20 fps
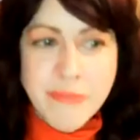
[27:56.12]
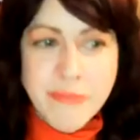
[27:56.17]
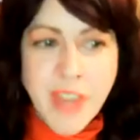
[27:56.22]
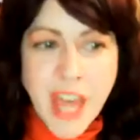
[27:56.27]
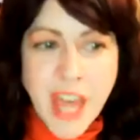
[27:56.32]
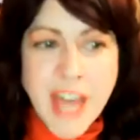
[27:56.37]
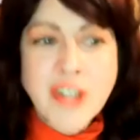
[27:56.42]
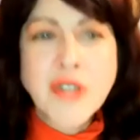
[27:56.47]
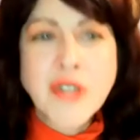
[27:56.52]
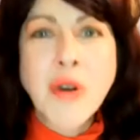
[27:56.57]

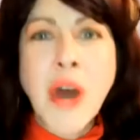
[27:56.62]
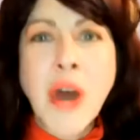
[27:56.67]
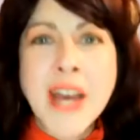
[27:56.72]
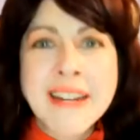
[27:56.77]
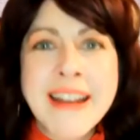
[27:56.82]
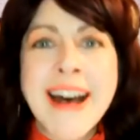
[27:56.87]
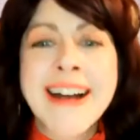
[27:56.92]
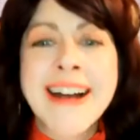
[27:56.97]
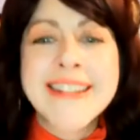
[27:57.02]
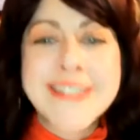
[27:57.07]
I try
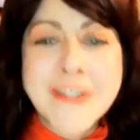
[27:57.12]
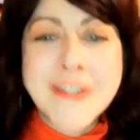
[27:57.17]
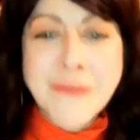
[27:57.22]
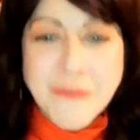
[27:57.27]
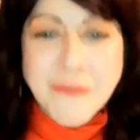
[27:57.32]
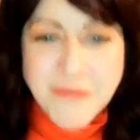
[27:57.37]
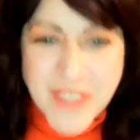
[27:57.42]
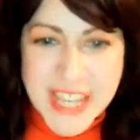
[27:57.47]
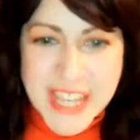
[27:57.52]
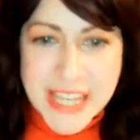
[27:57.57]
not to
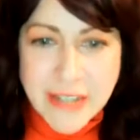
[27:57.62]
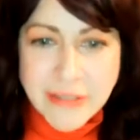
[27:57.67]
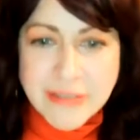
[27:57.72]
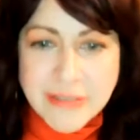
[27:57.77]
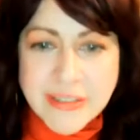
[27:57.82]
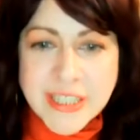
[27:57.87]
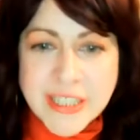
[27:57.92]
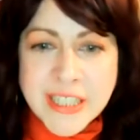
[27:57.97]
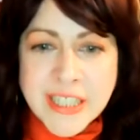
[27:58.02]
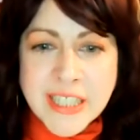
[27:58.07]
feel.
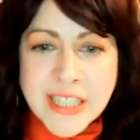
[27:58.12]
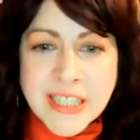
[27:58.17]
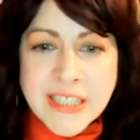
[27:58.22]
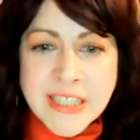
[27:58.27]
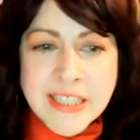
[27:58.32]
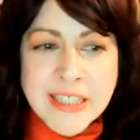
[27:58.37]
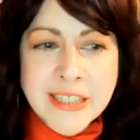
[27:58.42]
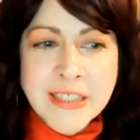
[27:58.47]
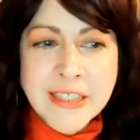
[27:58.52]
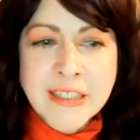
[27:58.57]

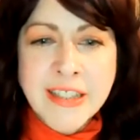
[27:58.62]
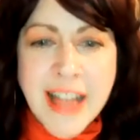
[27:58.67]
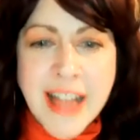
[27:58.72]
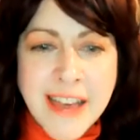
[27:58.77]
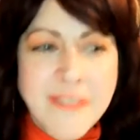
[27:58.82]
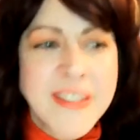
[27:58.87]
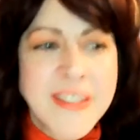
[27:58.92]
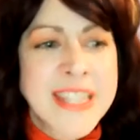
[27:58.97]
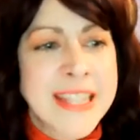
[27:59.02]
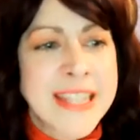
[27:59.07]

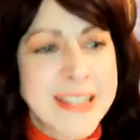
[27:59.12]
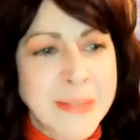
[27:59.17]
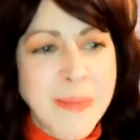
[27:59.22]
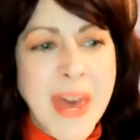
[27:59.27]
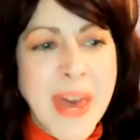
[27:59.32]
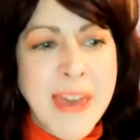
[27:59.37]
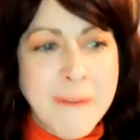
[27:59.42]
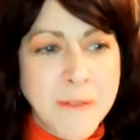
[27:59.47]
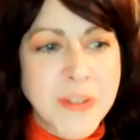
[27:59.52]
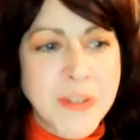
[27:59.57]
Life is less
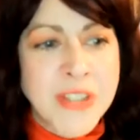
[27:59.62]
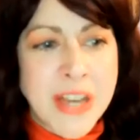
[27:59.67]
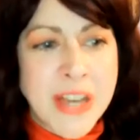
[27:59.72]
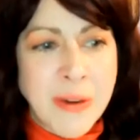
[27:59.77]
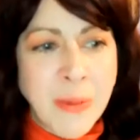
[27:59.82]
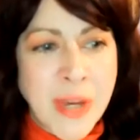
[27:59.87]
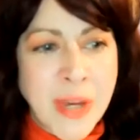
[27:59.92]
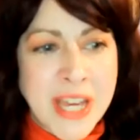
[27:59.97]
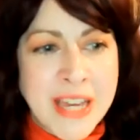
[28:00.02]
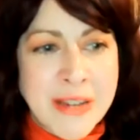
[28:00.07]
painful that
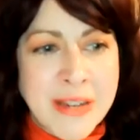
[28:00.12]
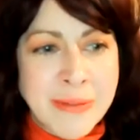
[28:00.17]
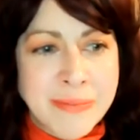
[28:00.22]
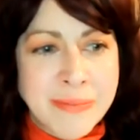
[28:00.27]
way.